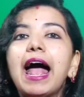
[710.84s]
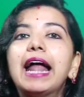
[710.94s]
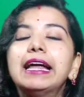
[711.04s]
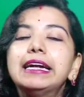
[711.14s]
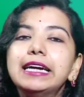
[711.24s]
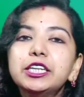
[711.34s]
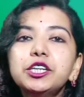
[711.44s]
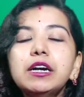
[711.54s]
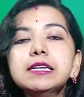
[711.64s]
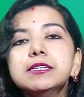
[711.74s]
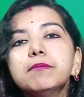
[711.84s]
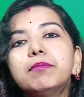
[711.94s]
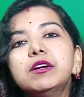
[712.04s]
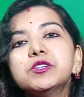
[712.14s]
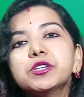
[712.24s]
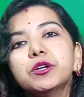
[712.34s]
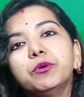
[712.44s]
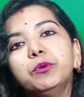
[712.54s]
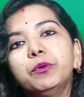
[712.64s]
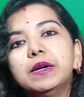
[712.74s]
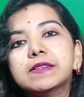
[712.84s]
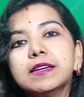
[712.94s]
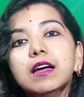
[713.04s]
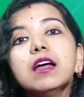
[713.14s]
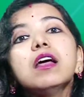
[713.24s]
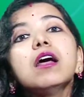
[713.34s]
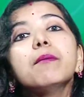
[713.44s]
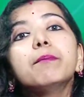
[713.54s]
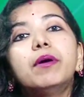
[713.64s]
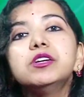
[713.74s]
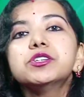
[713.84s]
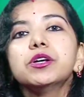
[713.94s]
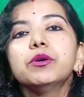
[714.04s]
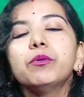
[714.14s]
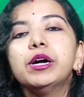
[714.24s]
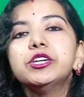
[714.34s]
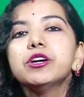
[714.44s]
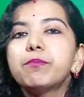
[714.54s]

and a teacher is a person who is a person with